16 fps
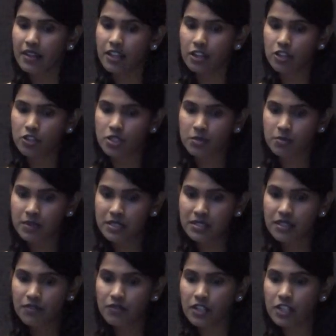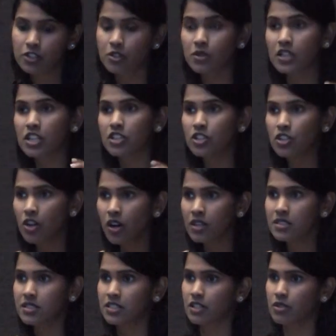that are specific to the
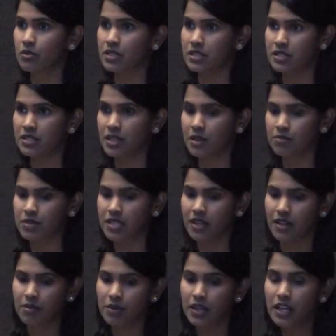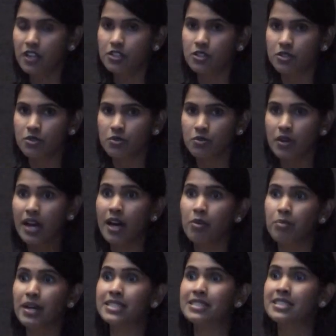non-serous subtype to
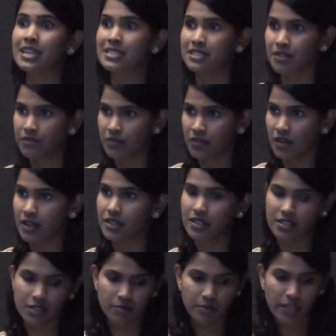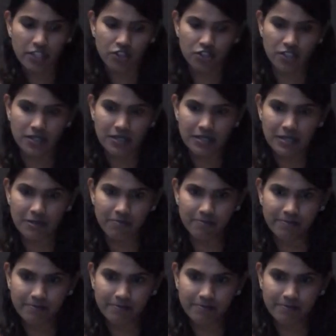help identify these patients.